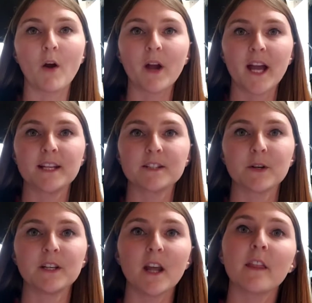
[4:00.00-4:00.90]
Okay, so
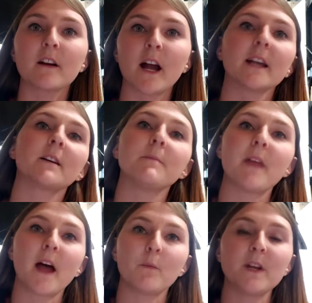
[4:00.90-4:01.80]
another item
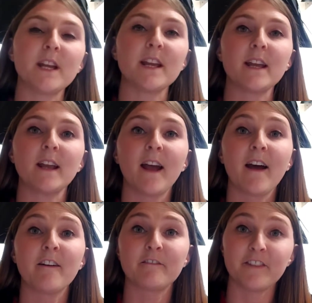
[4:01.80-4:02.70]
that we
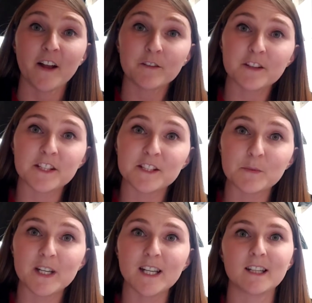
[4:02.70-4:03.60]
found this
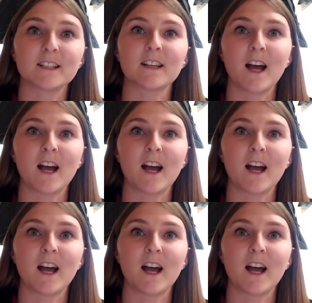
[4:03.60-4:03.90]
week,